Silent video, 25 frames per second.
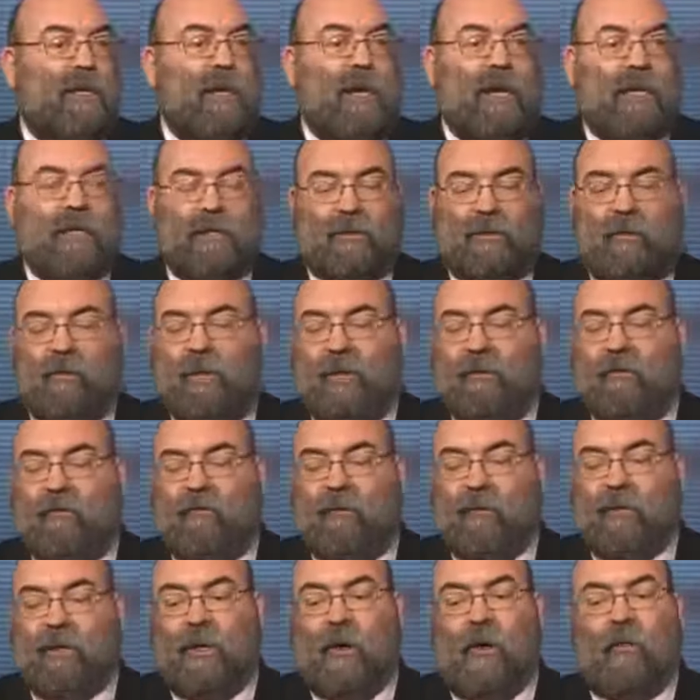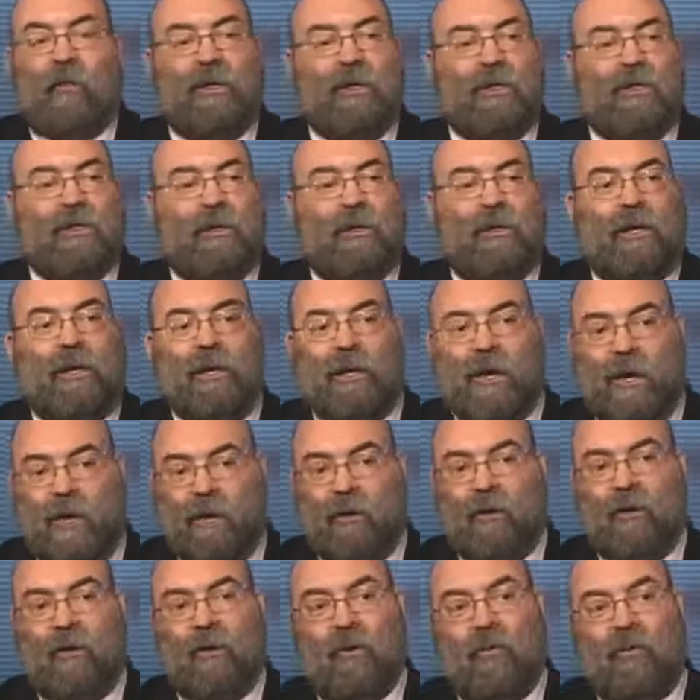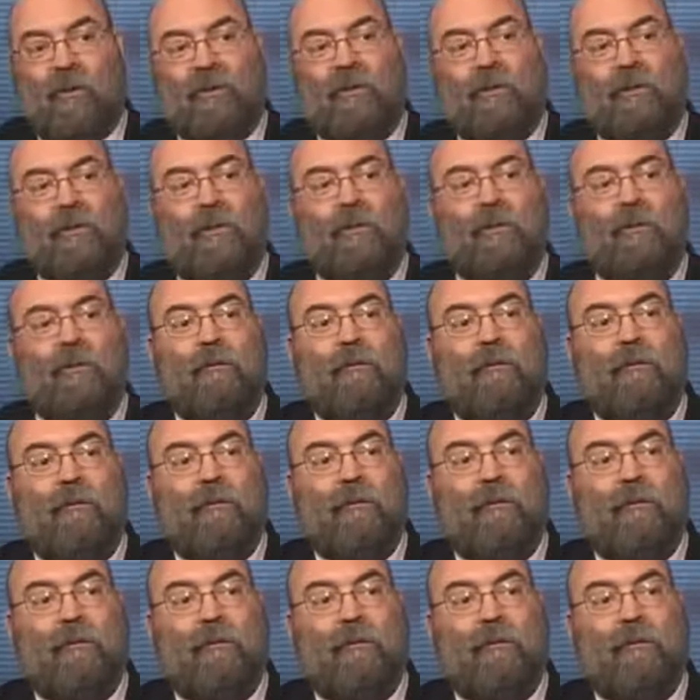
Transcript: And this would be before the open. He'd say, okay, now you know your position.